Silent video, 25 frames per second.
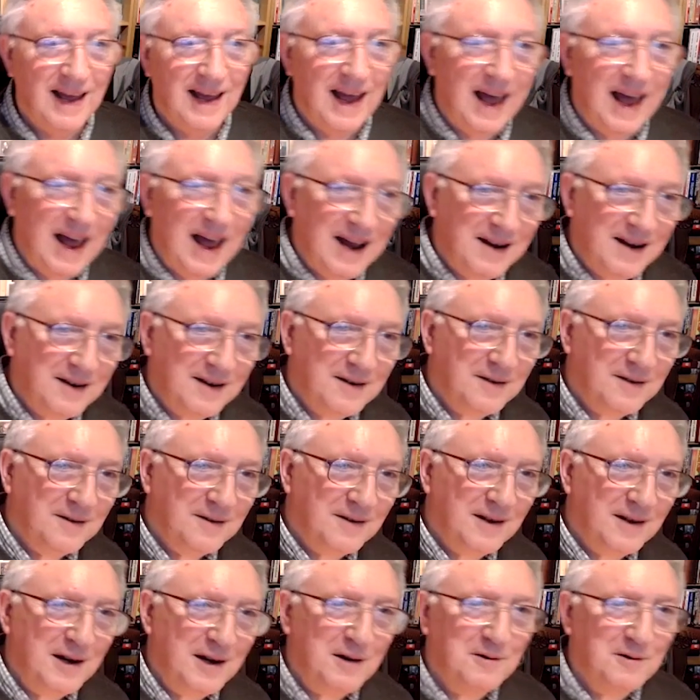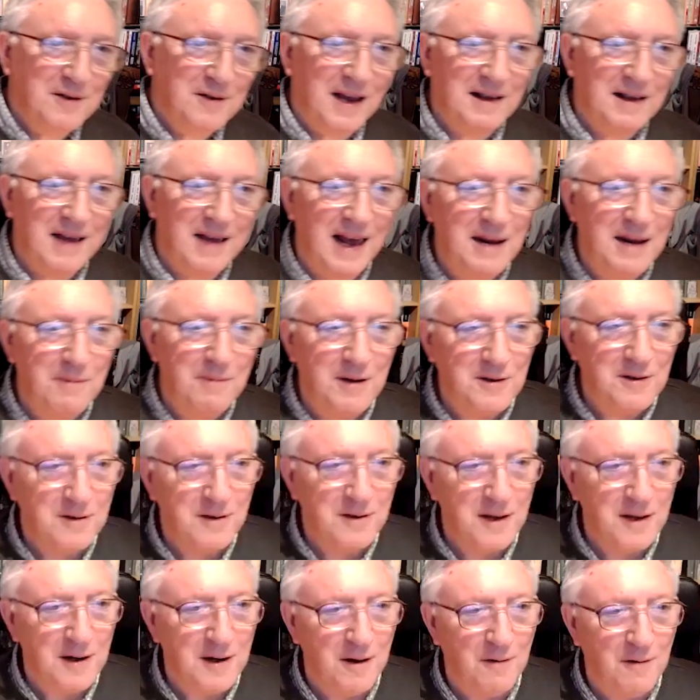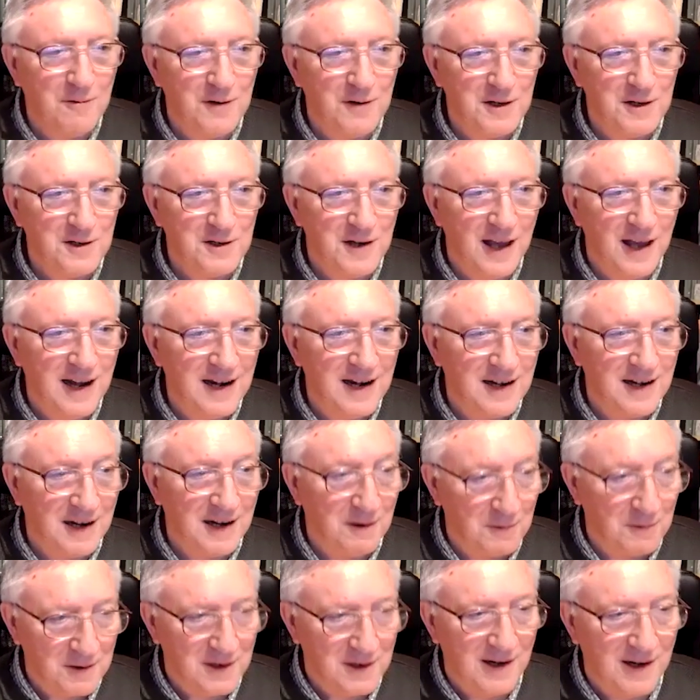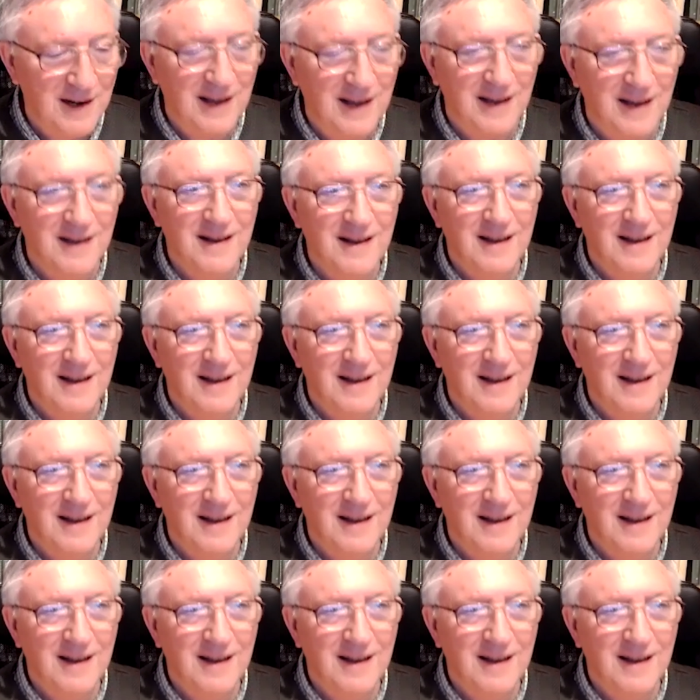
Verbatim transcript: and the elements of, the, of Christianity. It was clear.